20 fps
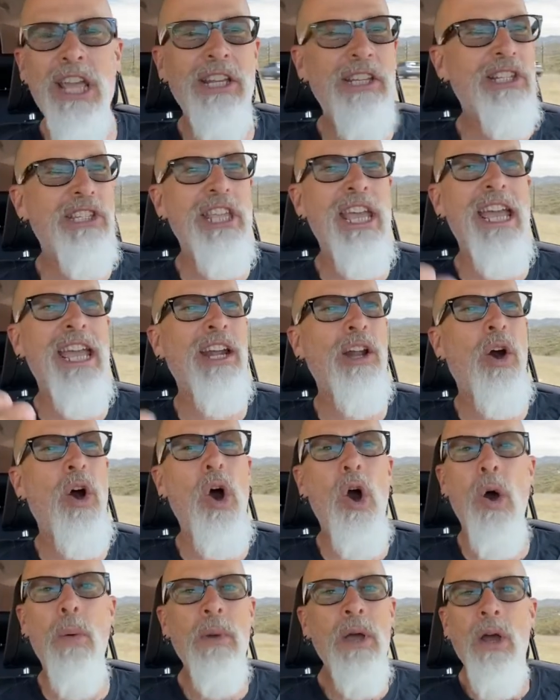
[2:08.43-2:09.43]
stay at
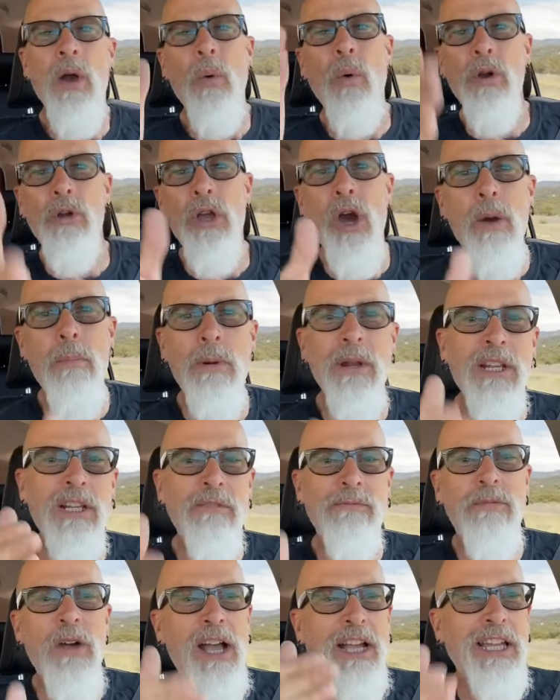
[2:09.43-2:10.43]
home where nobody's
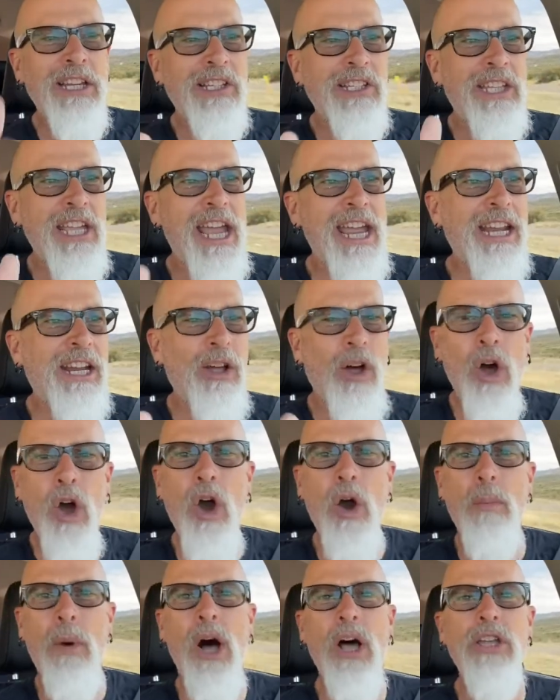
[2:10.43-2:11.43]
fucking staying at
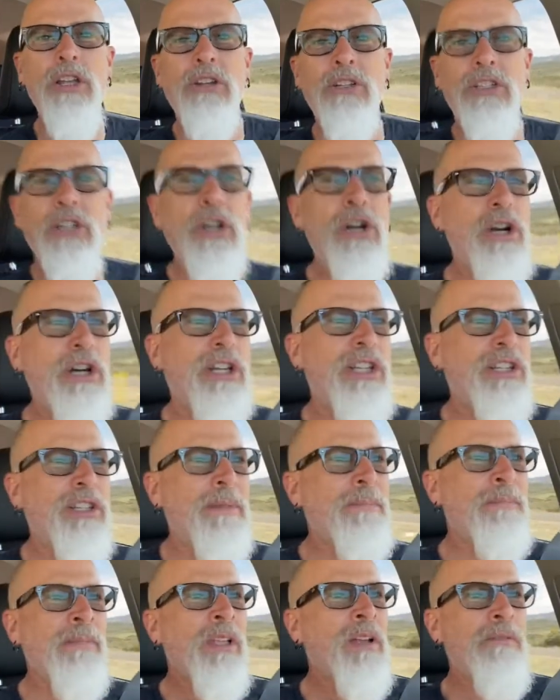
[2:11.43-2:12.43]
home? All you're doing is
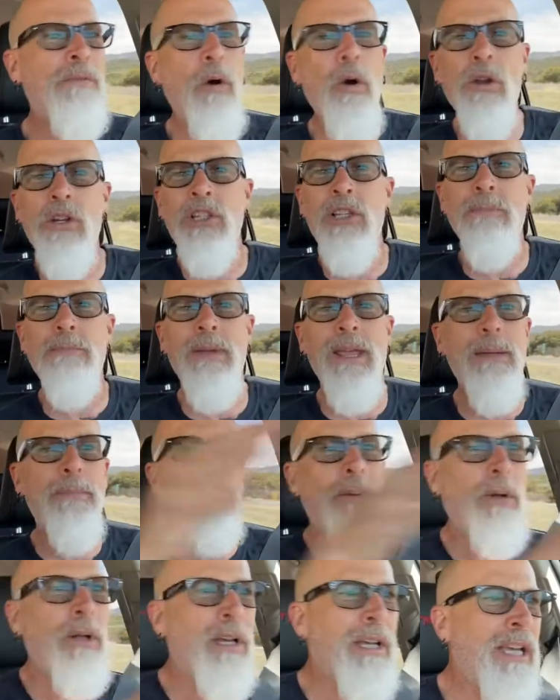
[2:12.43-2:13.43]
forcing
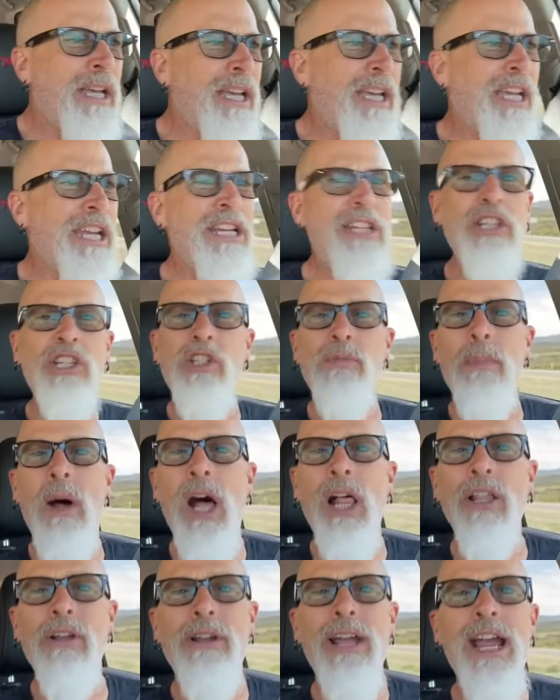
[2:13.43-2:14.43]
people into
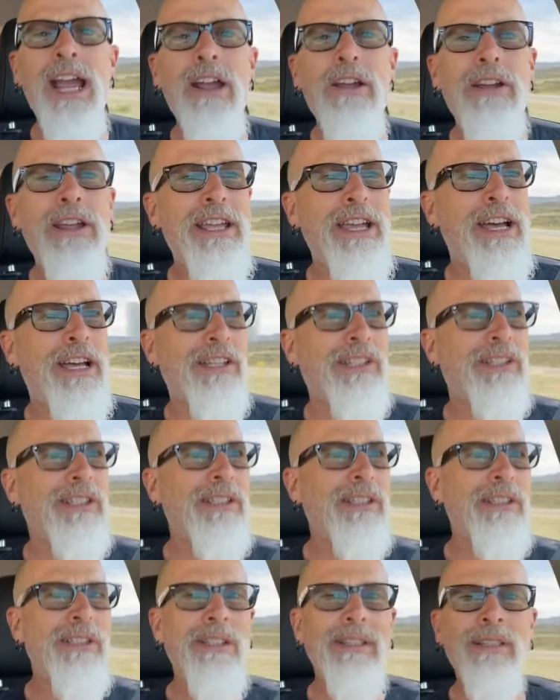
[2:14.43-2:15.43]
smaller areas.
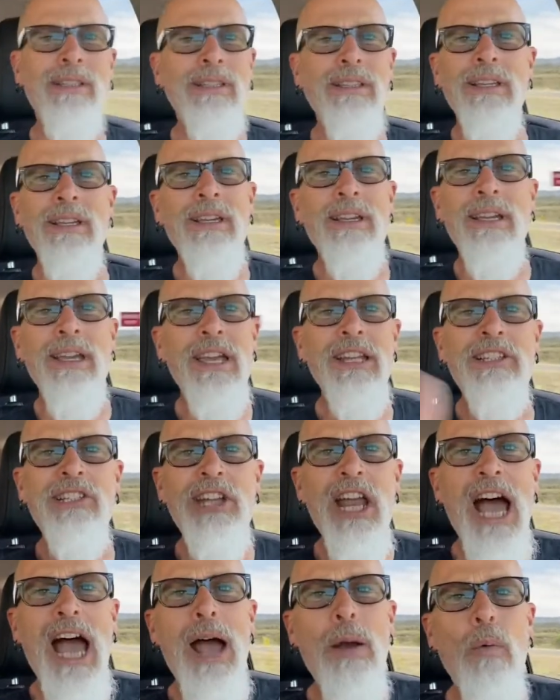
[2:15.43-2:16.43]
It's
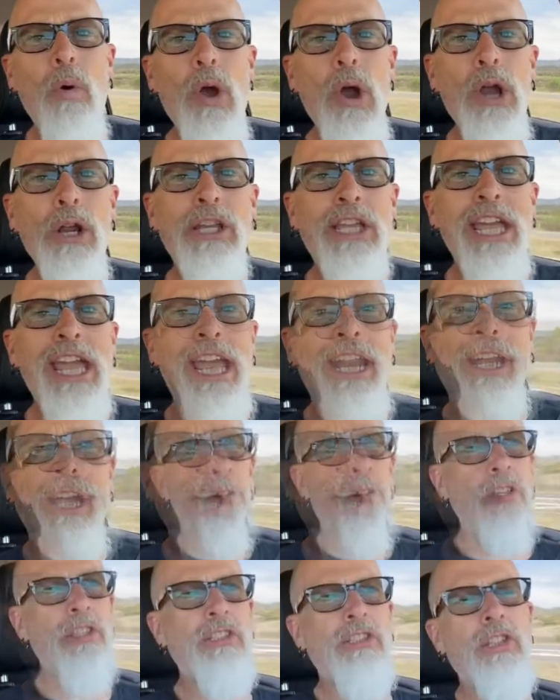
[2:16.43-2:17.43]
not
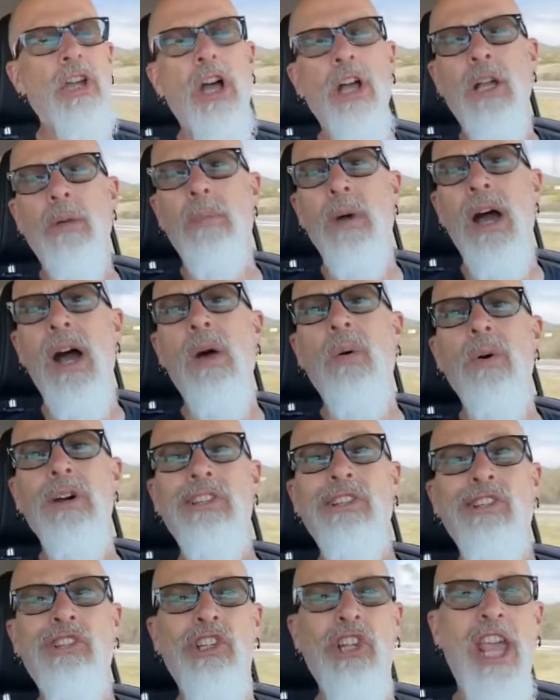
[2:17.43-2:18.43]
working. Let's talk about
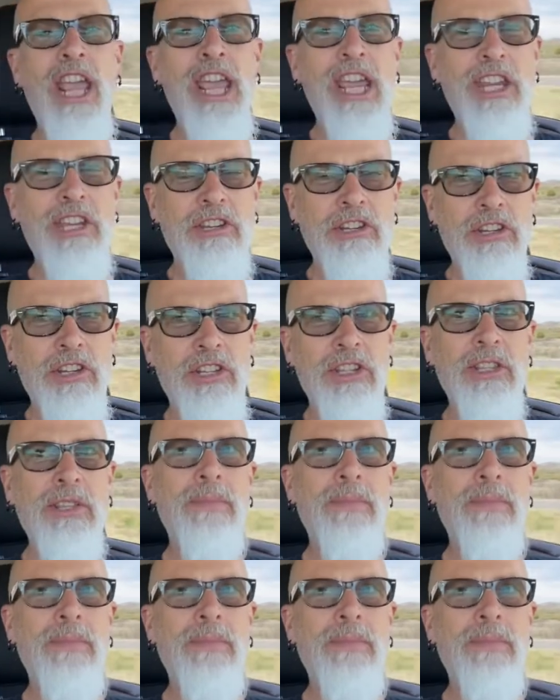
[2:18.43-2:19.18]
what's changed